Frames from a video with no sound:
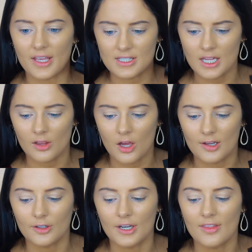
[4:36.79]
Estee
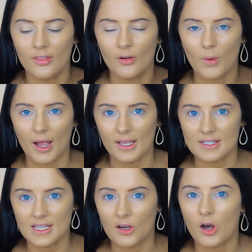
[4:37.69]
Lauder and the
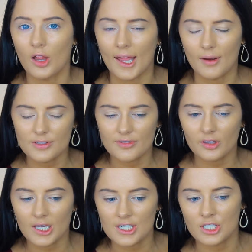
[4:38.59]
YSL All Hours
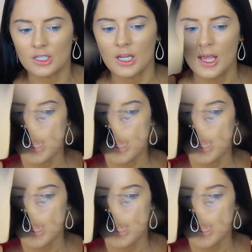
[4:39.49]
foundation.